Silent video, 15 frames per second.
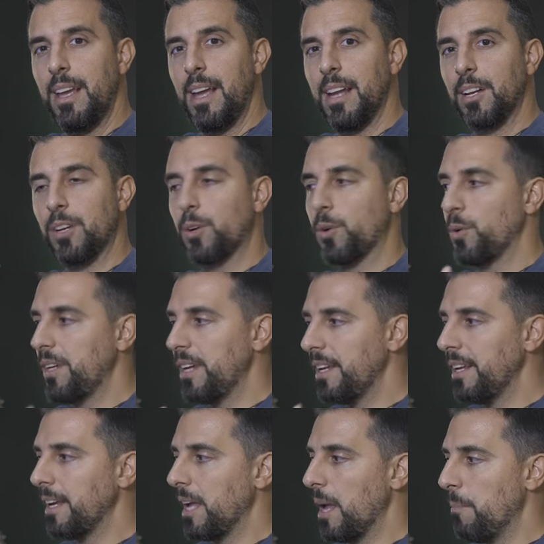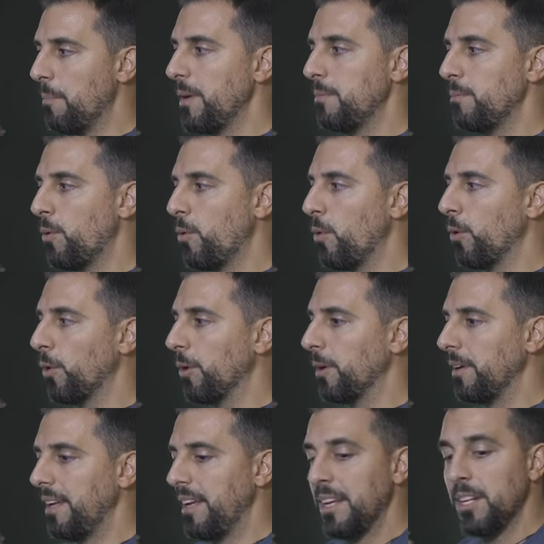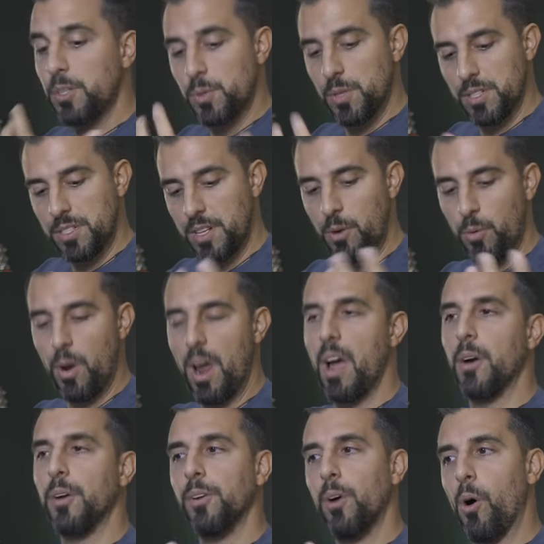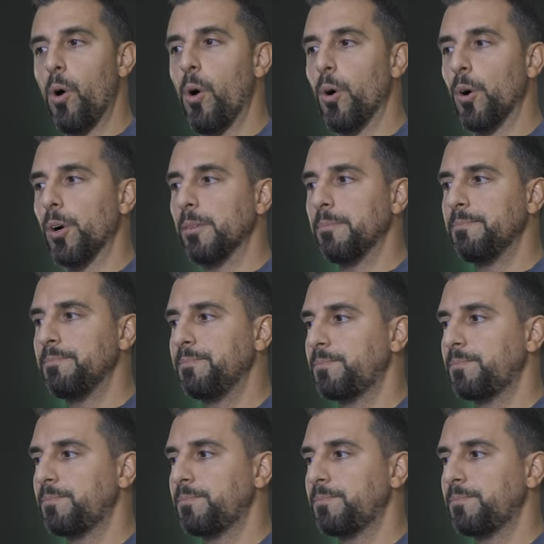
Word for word: and creating a bit more interest around our